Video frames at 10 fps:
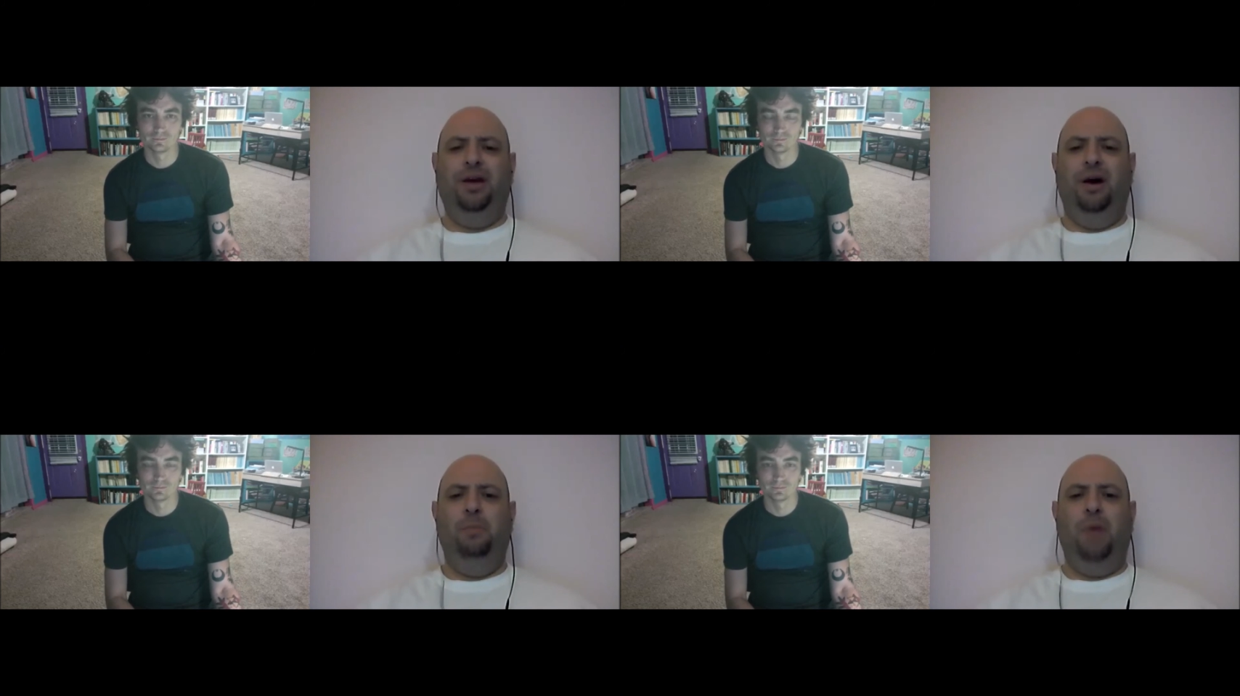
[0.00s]
Speaker 1: a
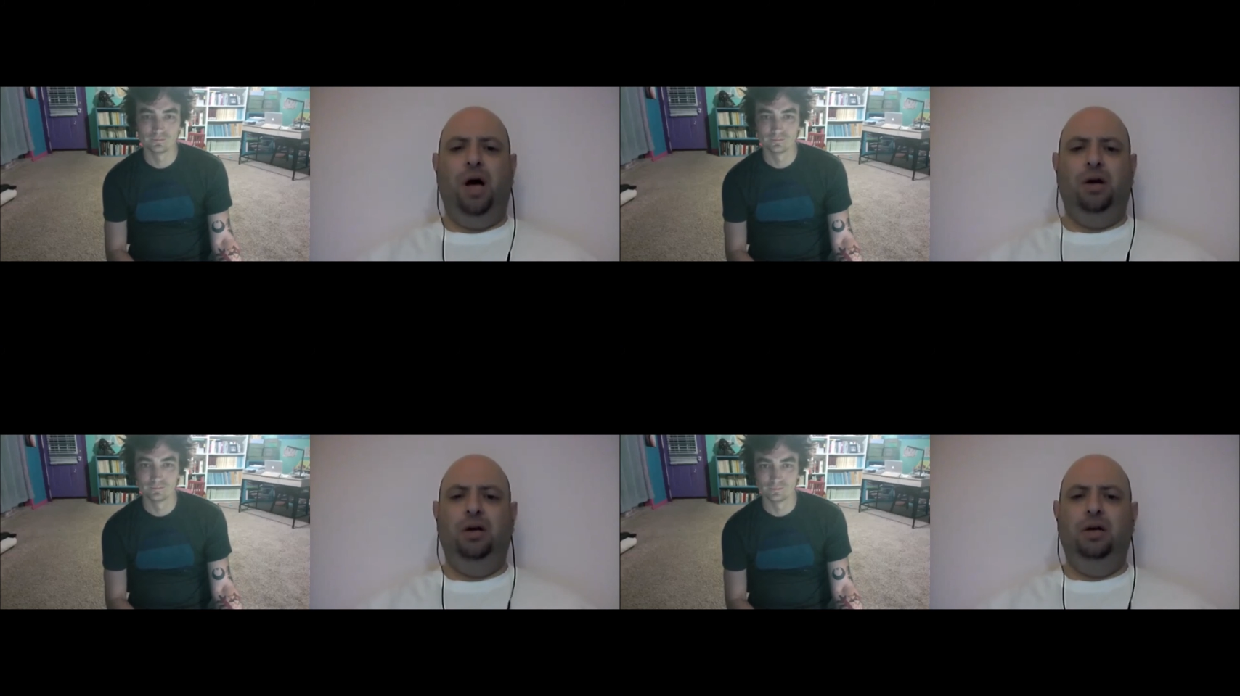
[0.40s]

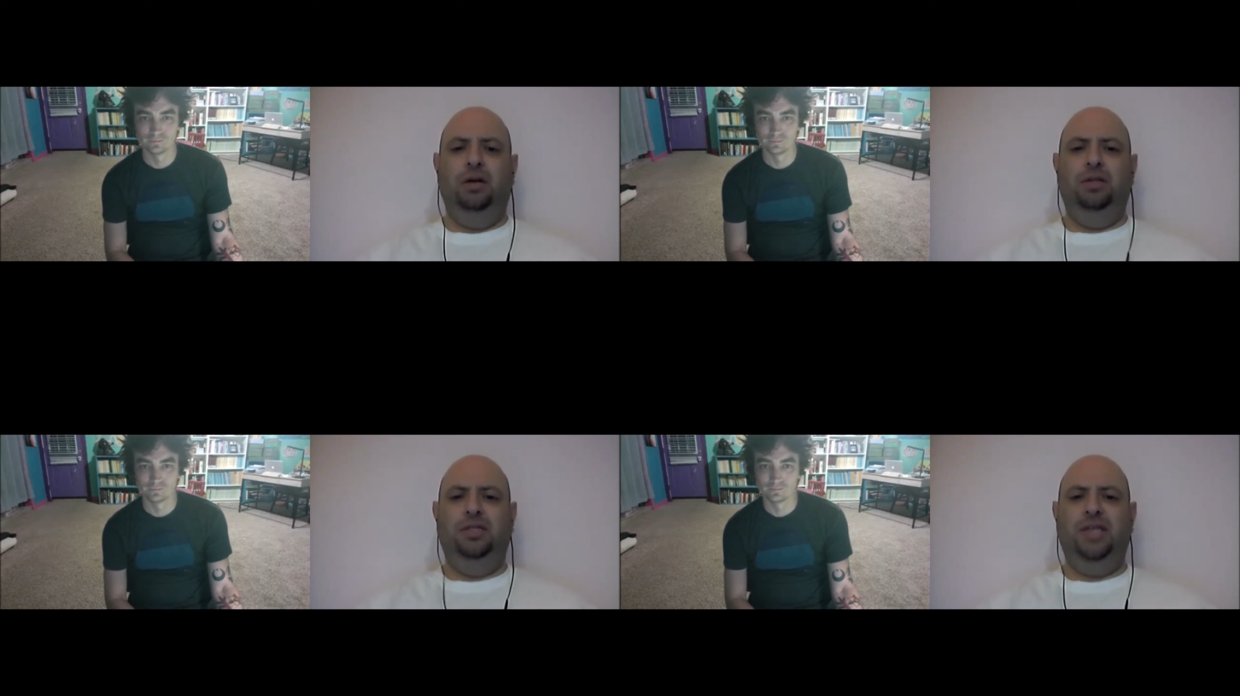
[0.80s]

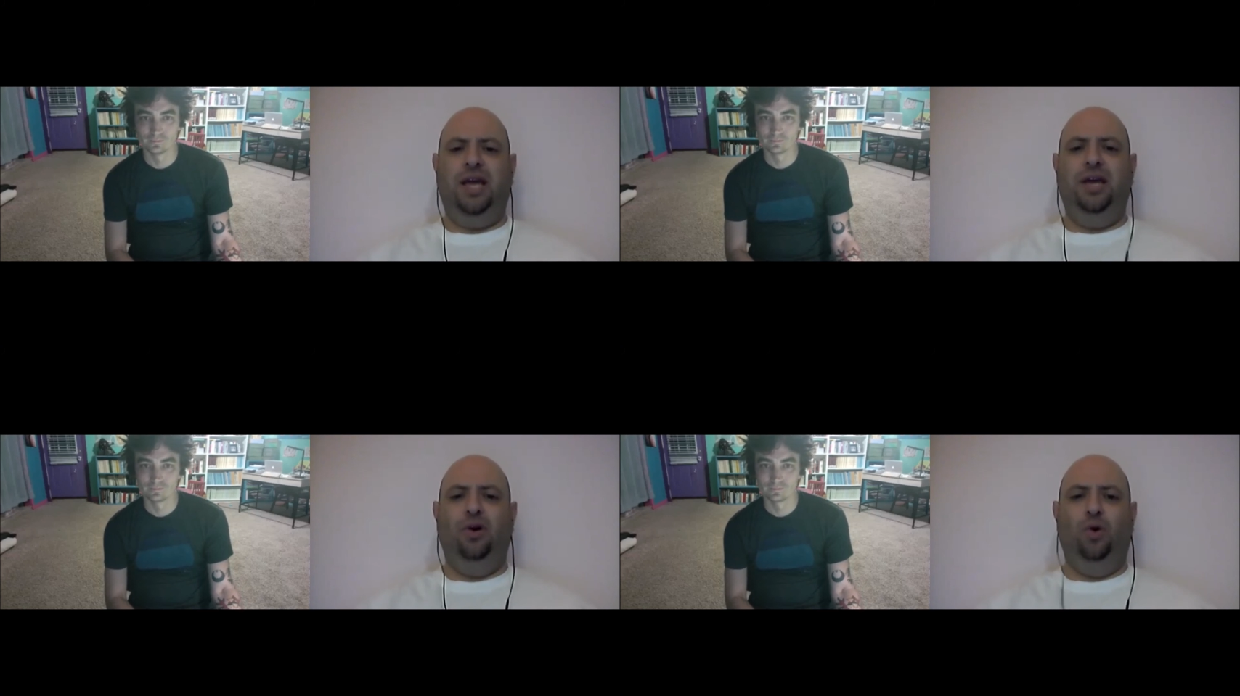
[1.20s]
modern-day
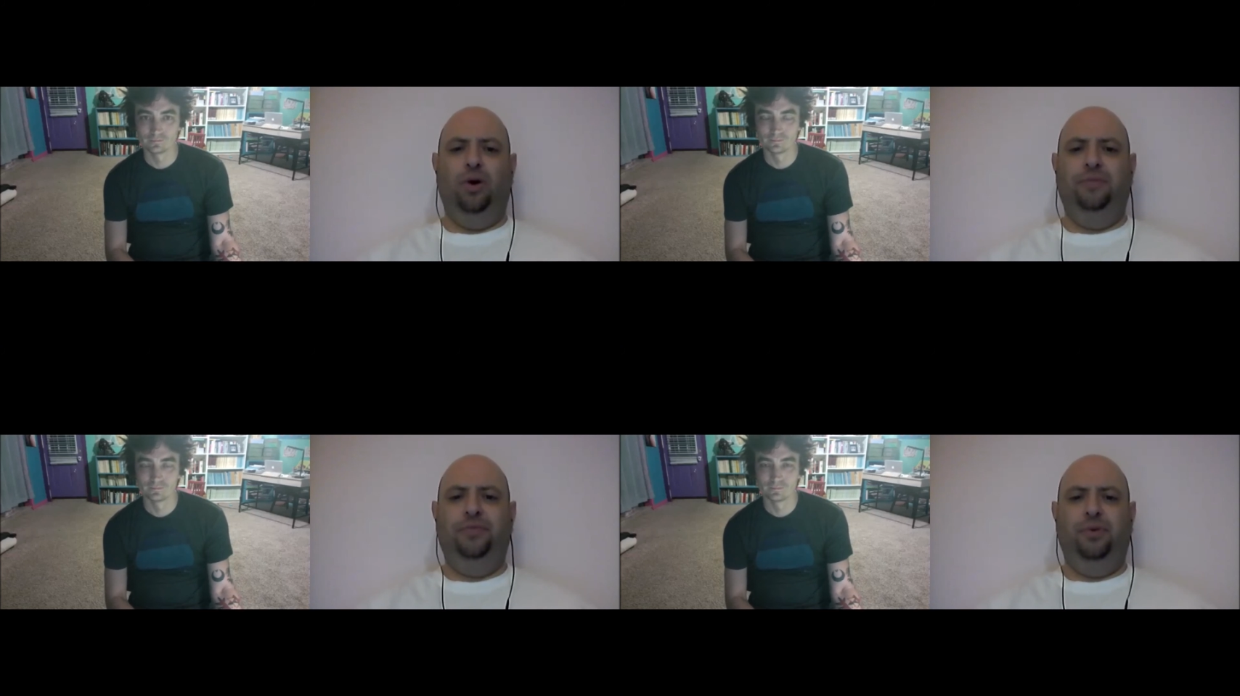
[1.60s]
horror
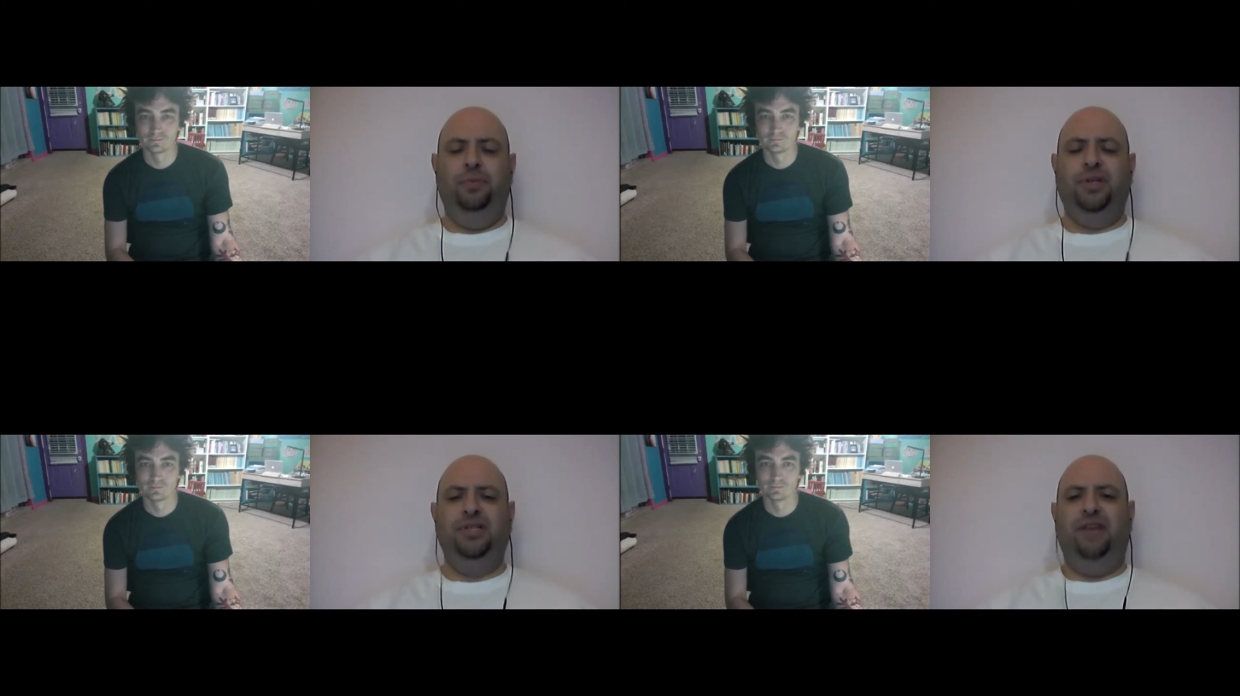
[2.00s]
film
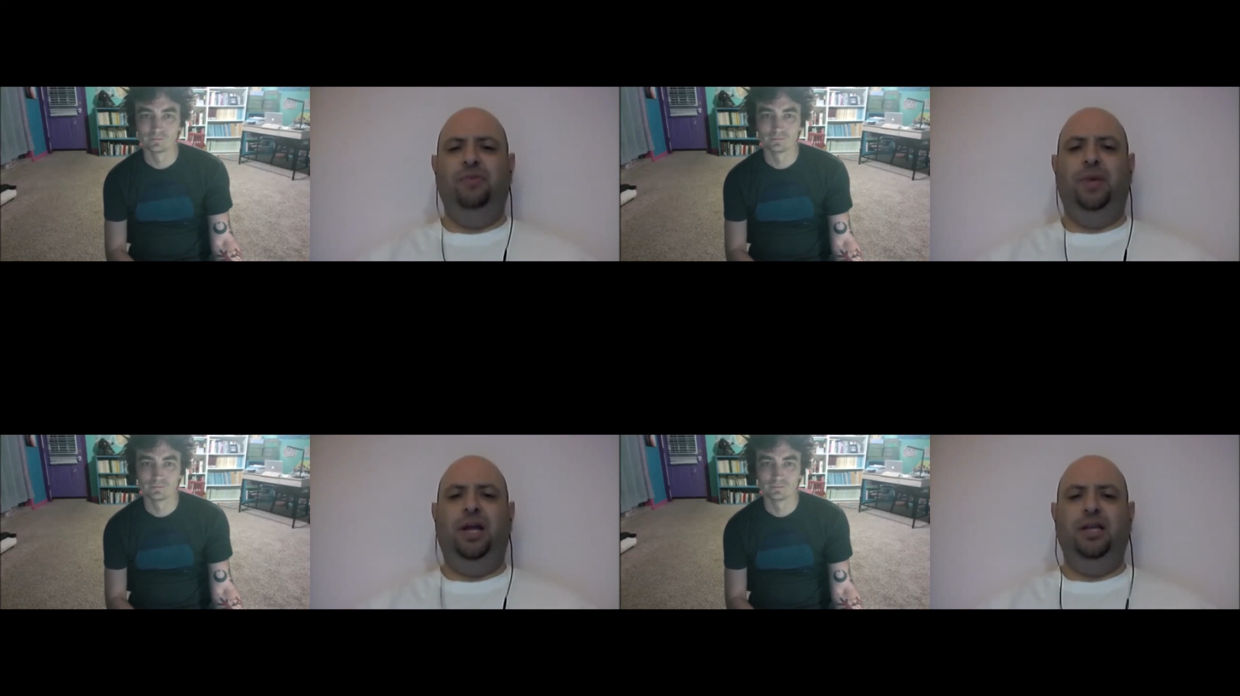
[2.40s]
because
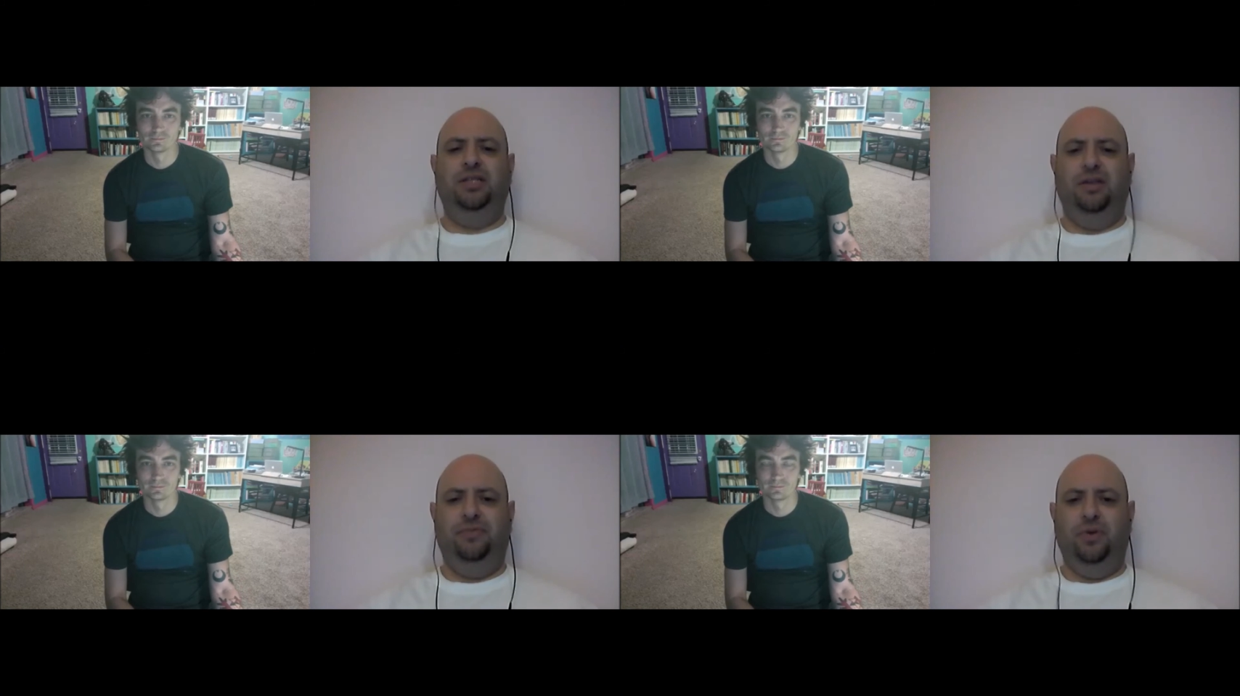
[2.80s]
everybody has cell
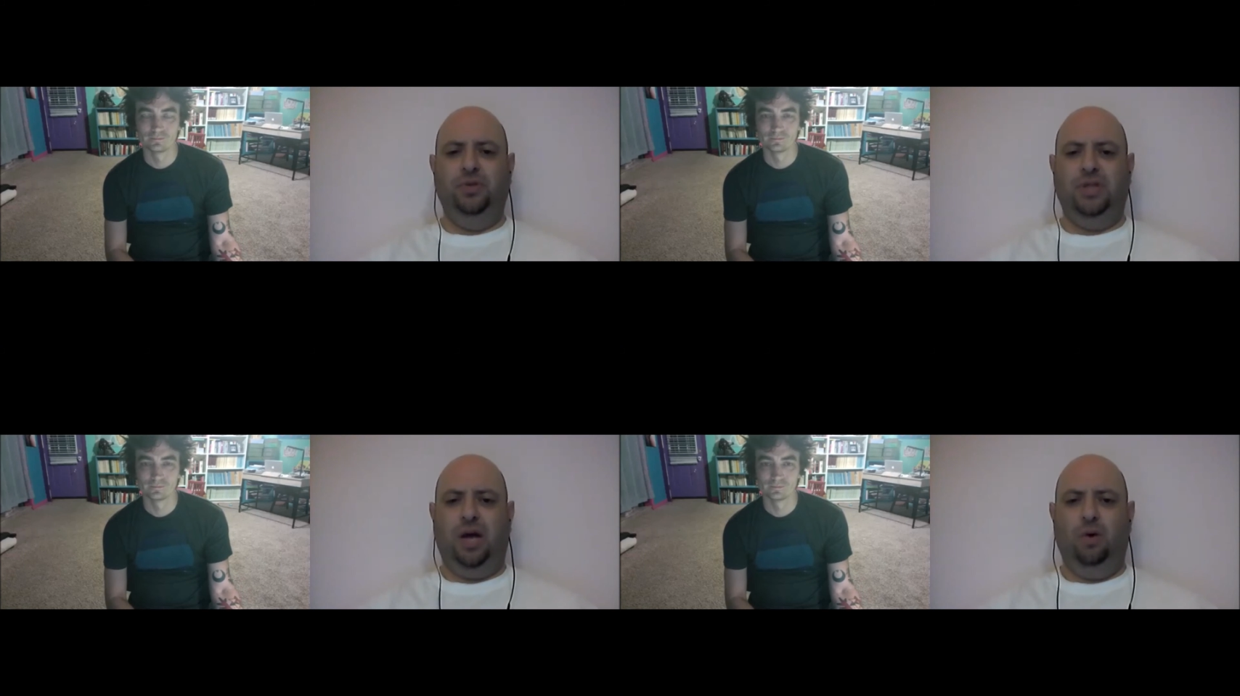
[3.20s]
phones
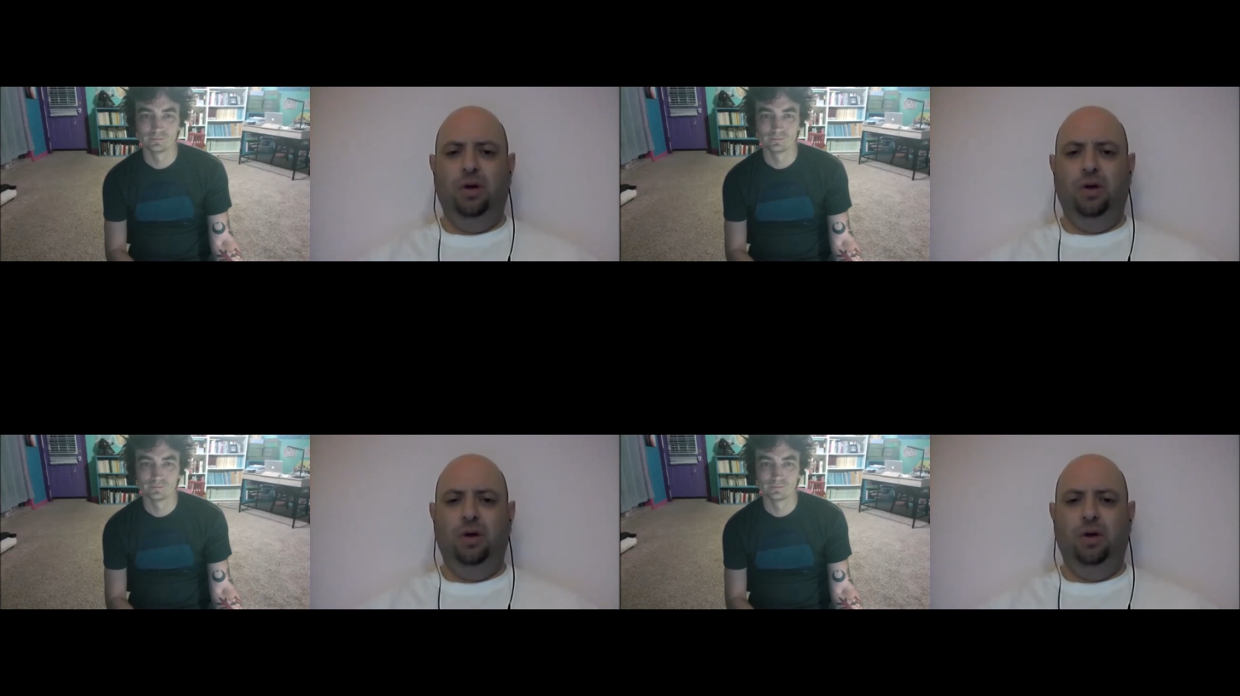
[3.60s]
now.